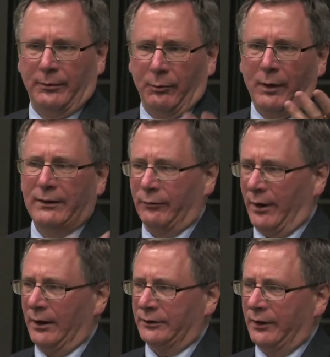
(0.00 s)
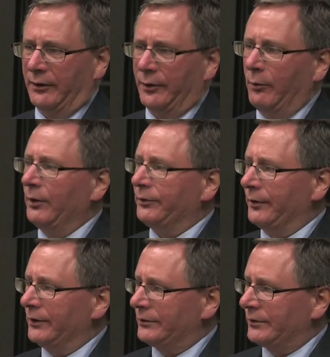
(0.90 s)
waver out there in the
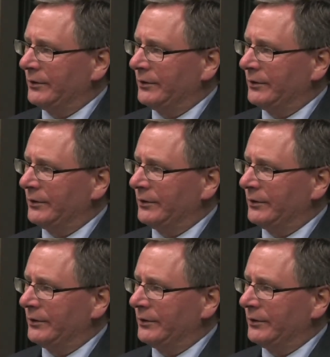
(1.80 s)
wilderness